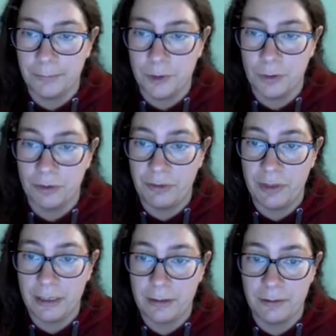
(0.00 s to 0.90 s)

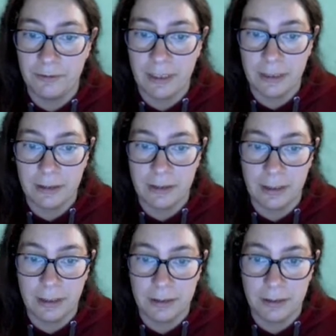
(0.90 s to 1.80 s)
reflect the fact
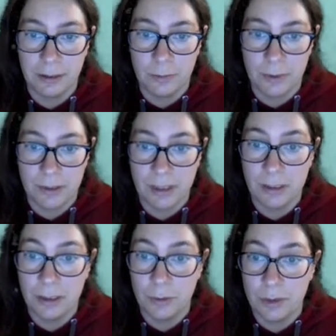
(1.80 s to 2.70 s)
that it was still
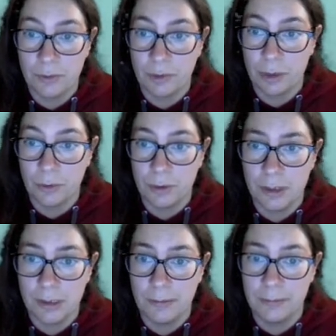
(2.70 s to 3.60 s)
used for
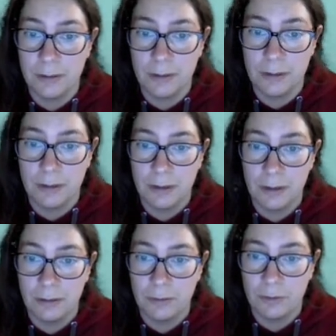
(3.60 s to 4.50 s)
goods
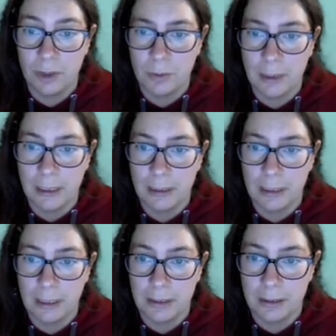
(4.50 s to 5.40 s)
for a while,
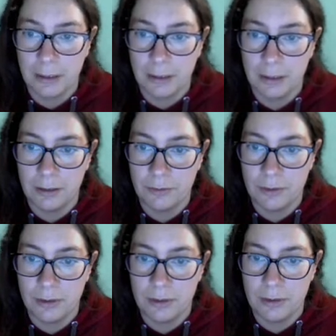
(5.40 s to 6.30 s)
and I think I've
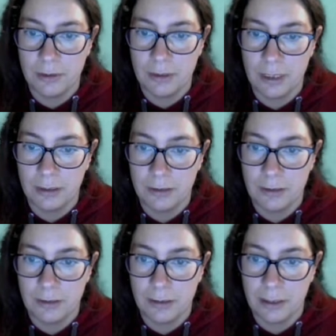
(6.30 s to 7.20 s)
set
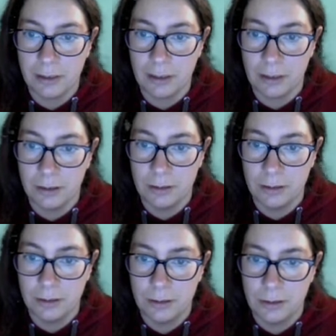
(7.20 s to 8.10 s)
this line here
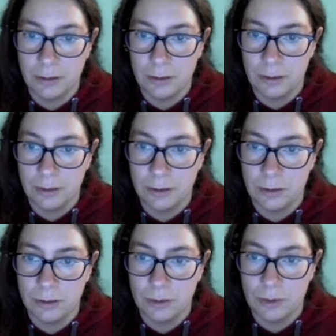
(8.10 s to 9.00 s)

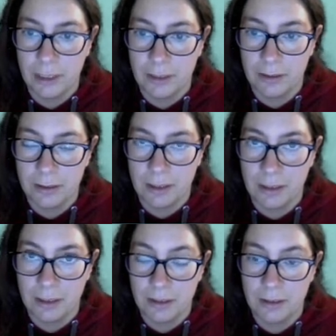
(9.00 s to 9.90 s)
to end in
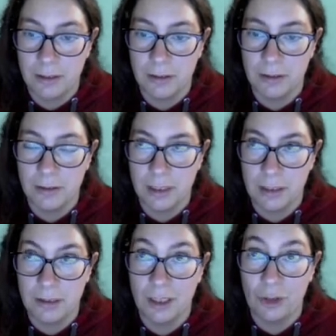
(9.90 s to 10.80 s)

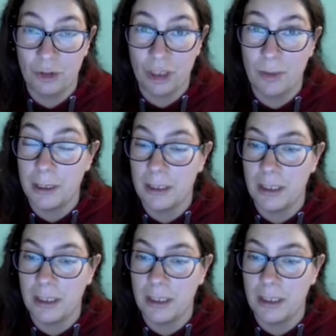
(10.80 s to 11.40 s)
1963 when